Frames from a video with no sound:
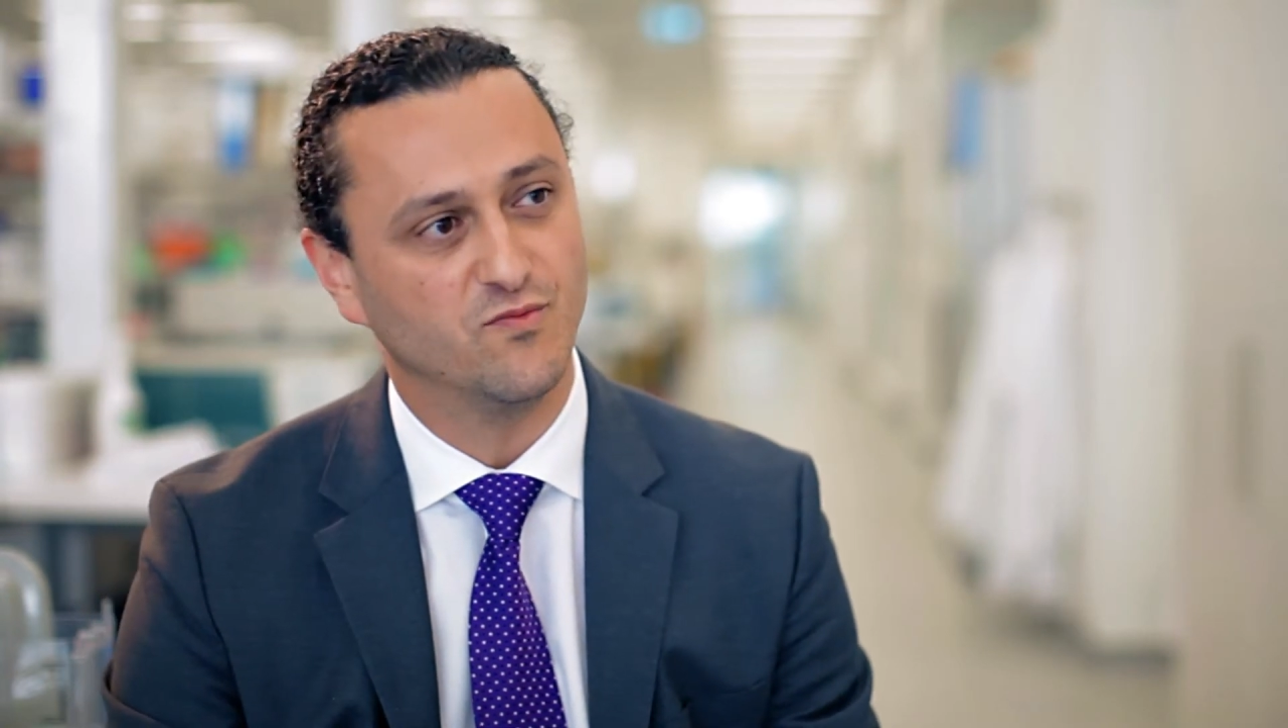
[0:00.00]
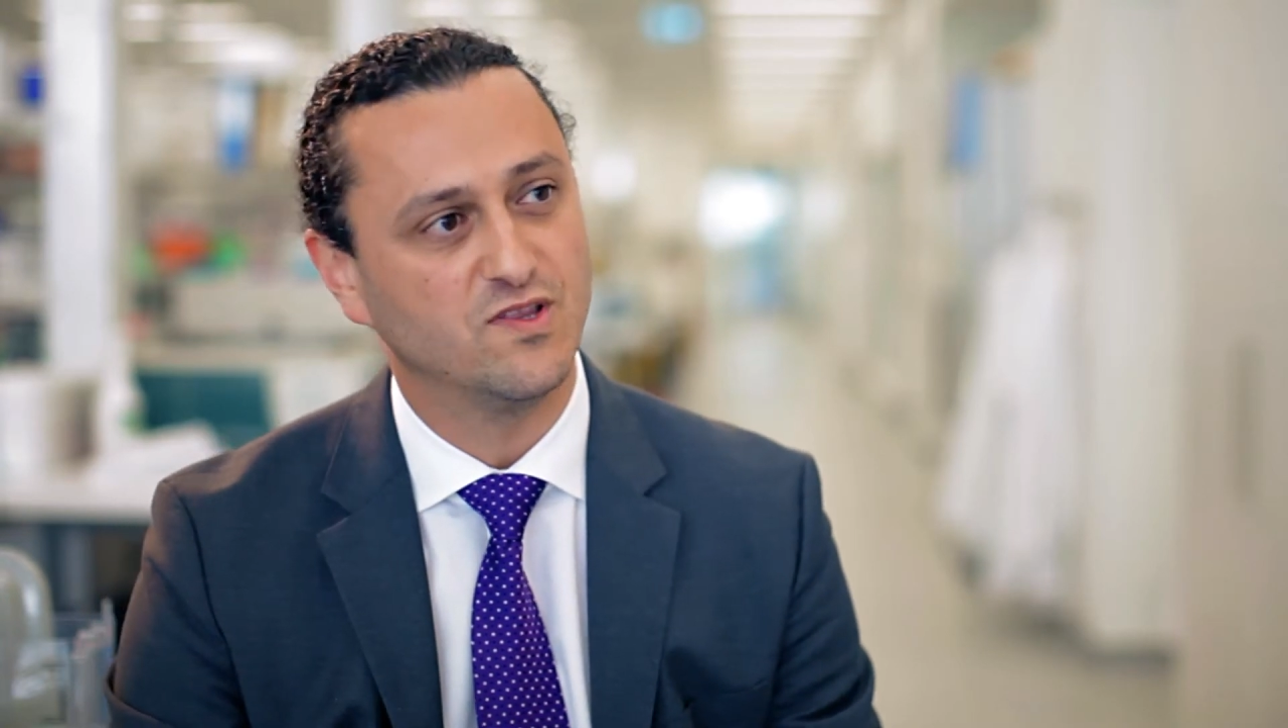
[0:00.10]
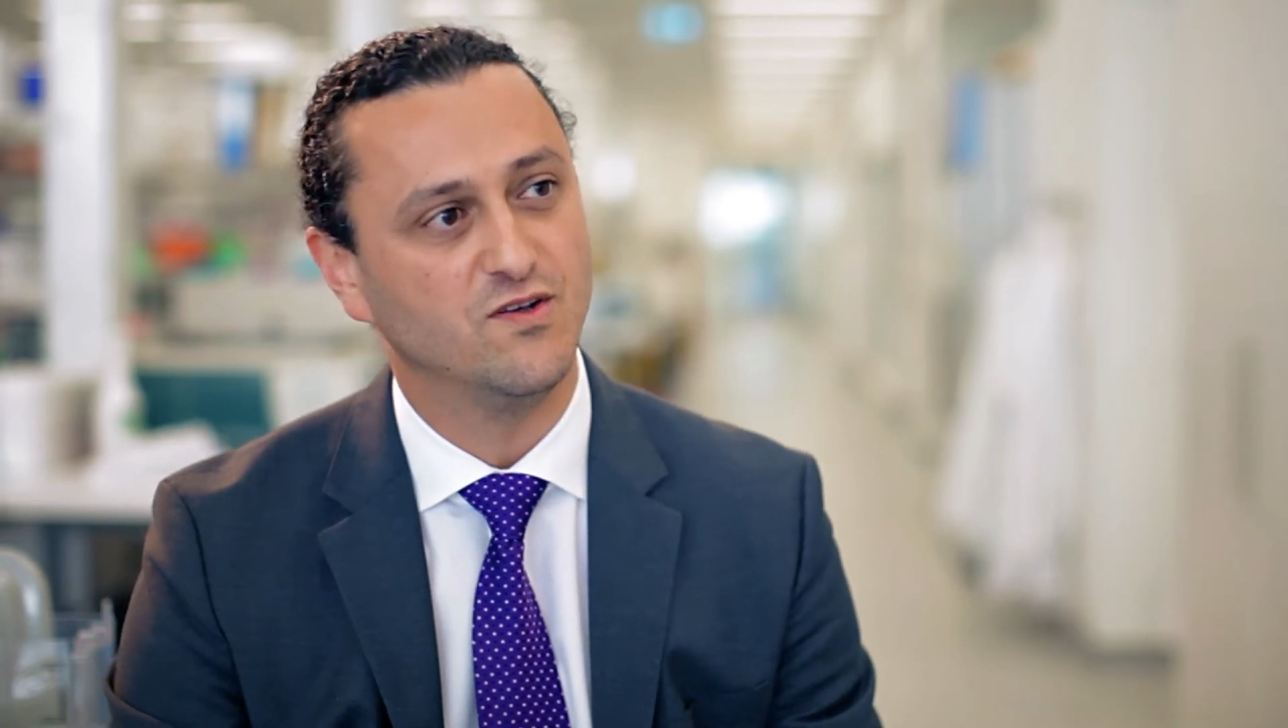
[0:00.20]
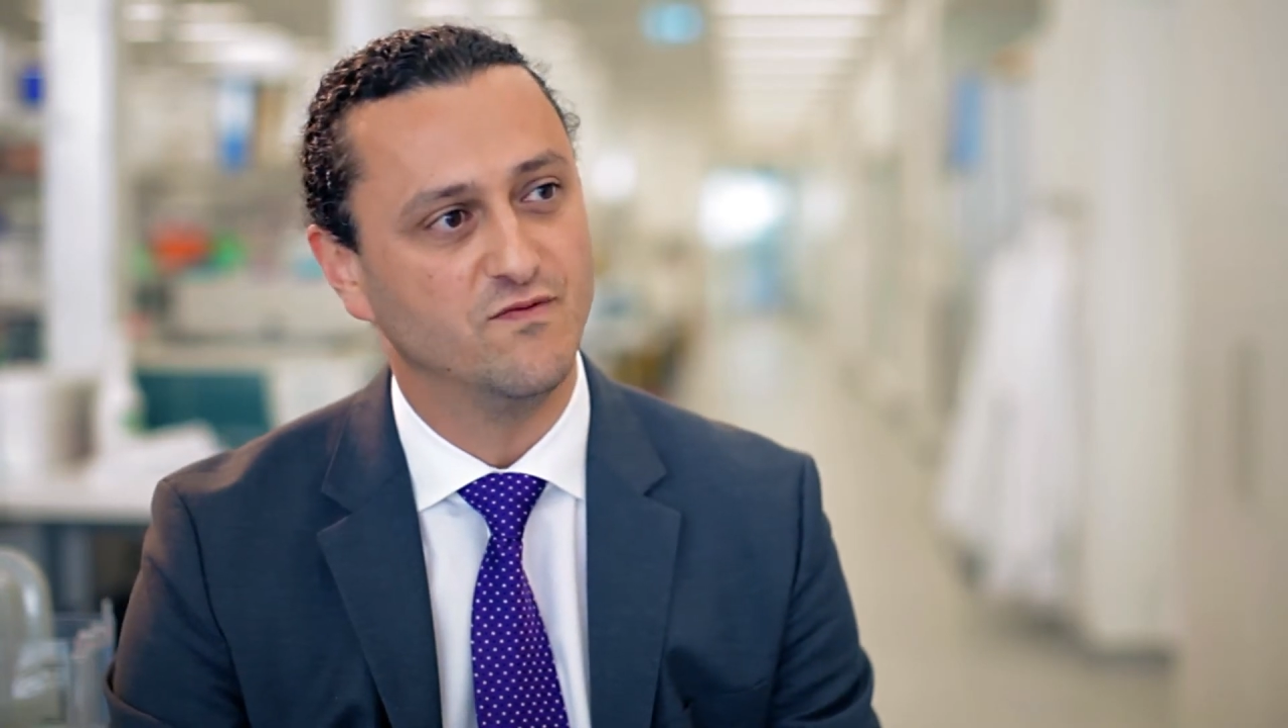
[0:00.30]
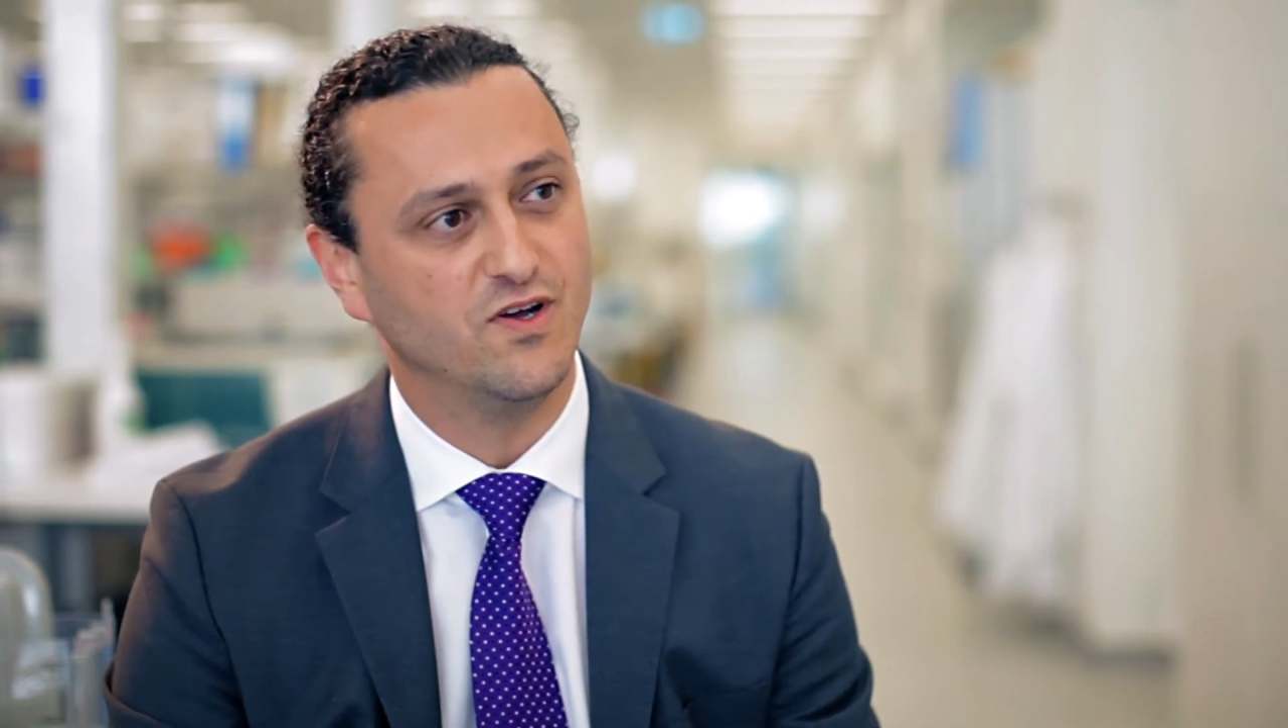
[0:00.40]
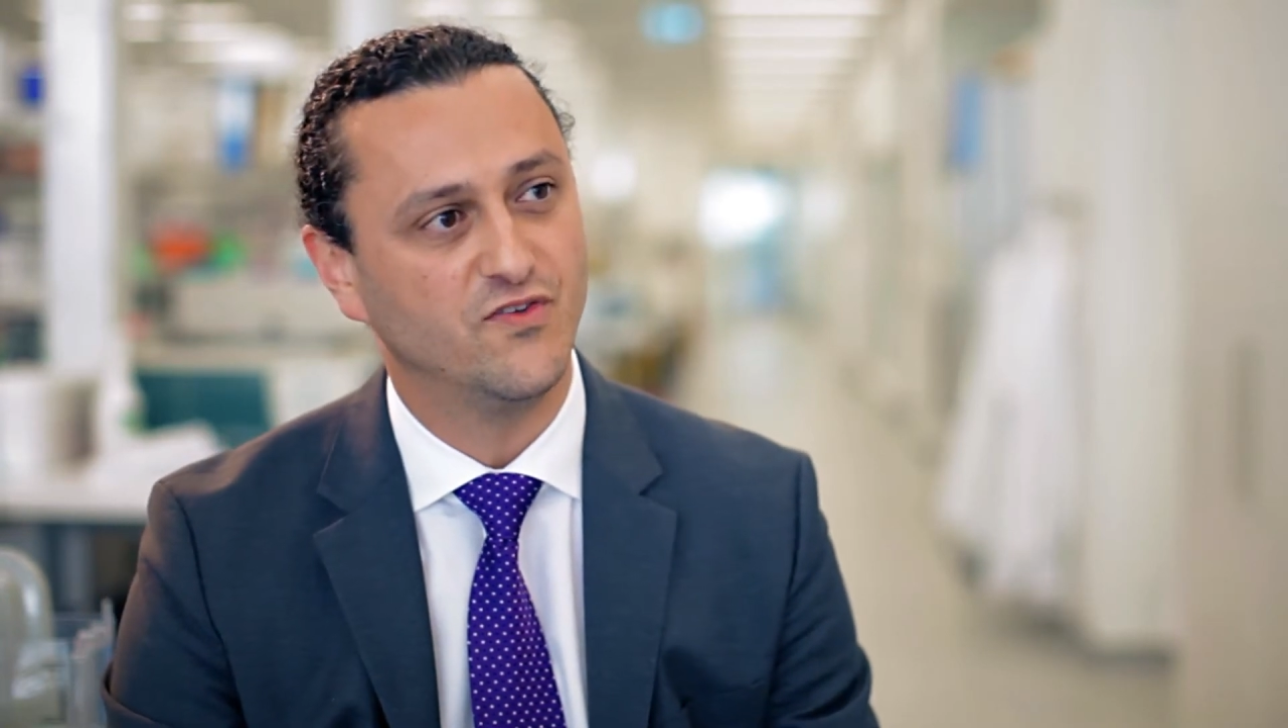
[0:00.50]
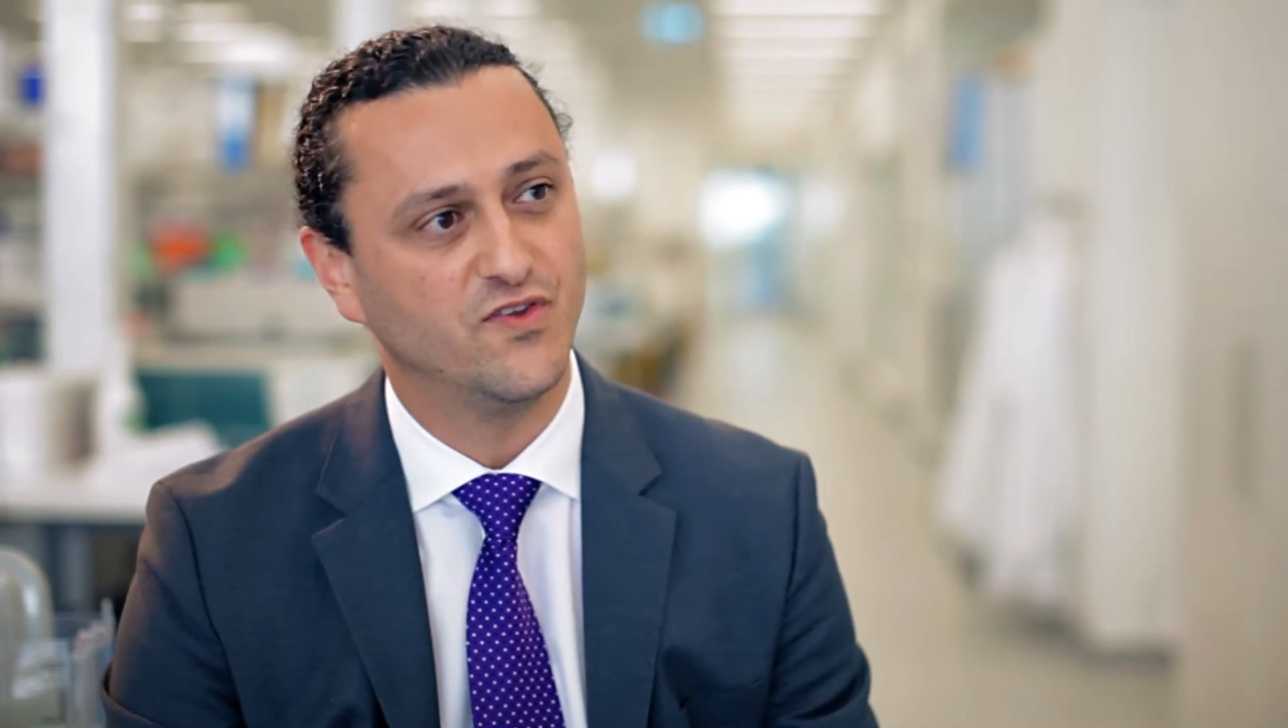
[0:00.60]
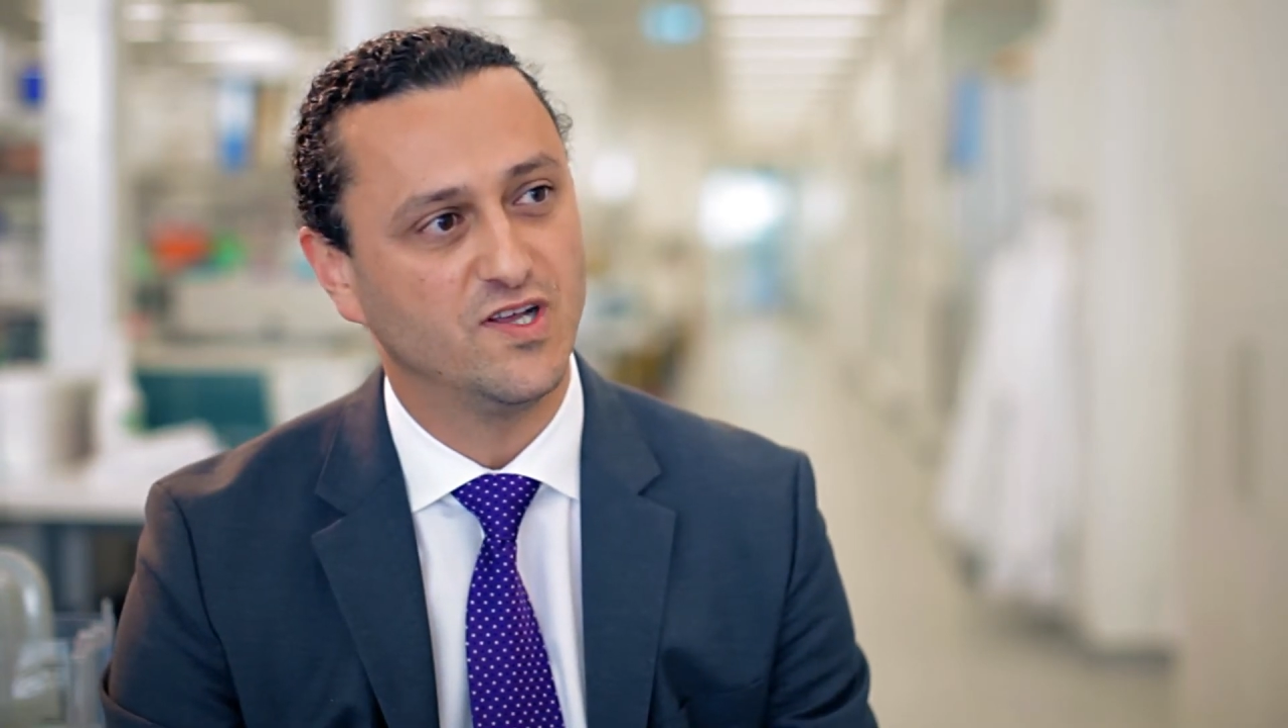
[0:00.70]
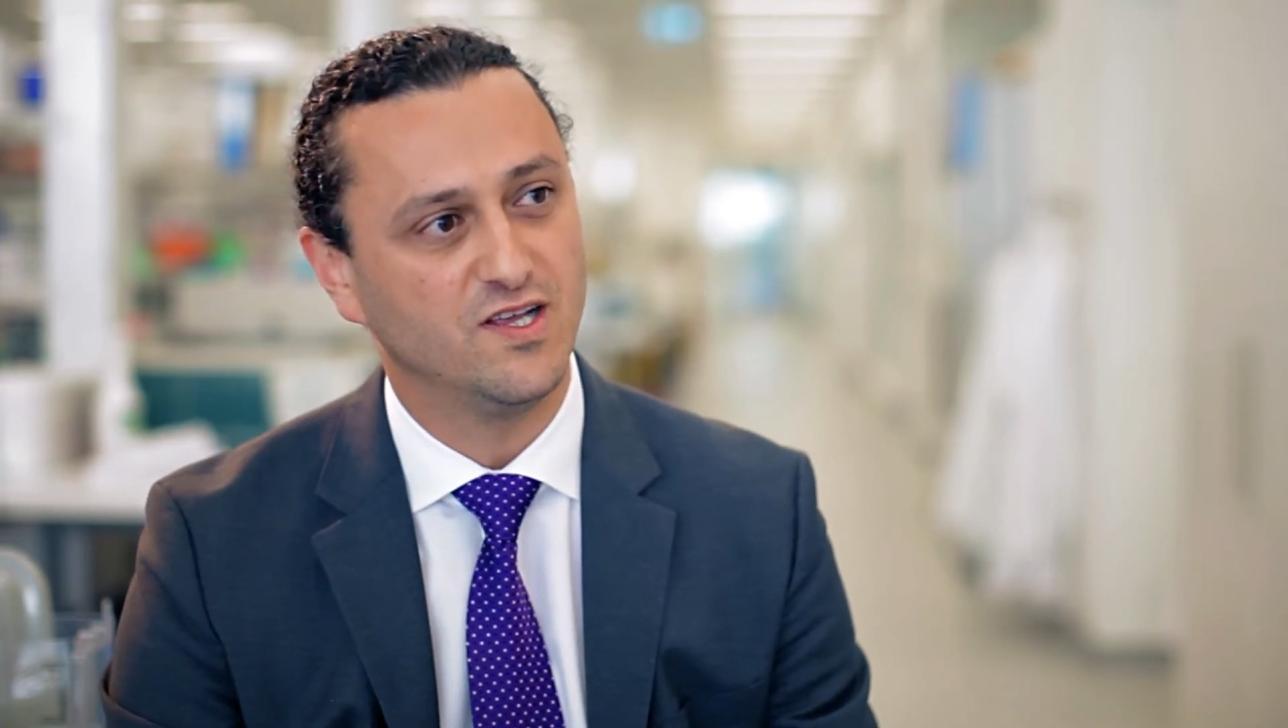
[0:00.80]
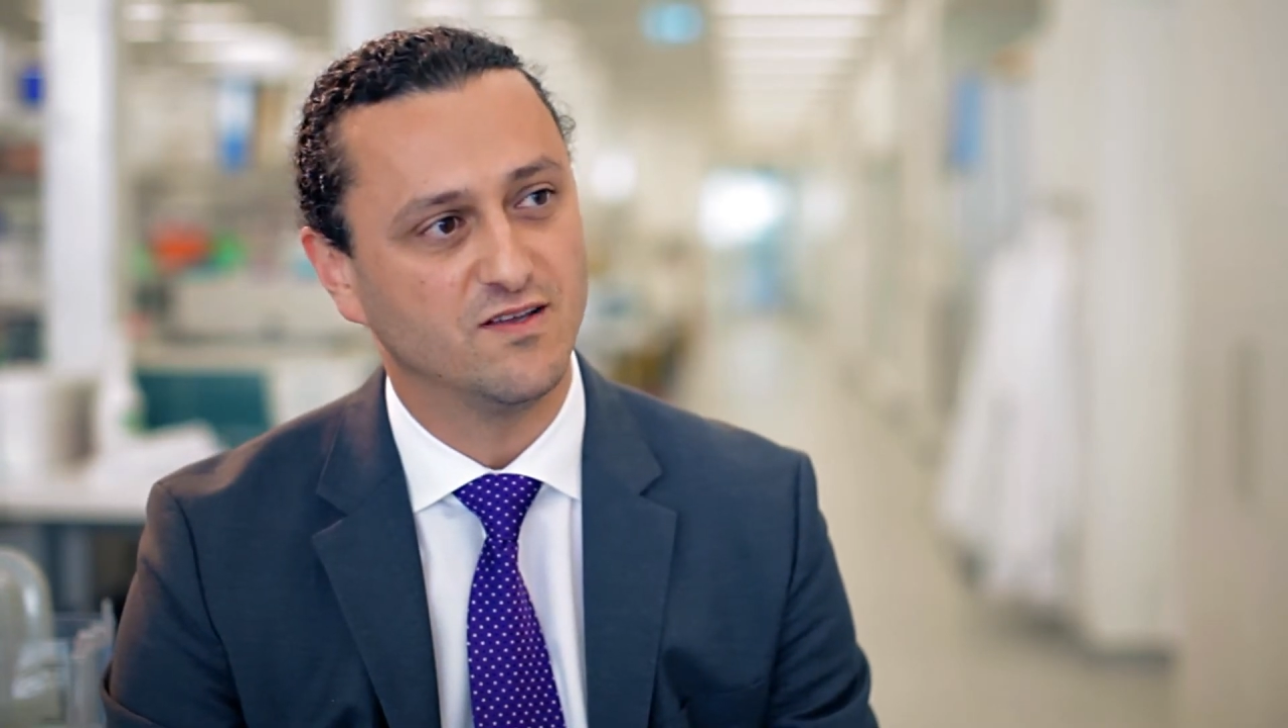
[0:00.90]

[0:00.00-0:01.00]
with the university,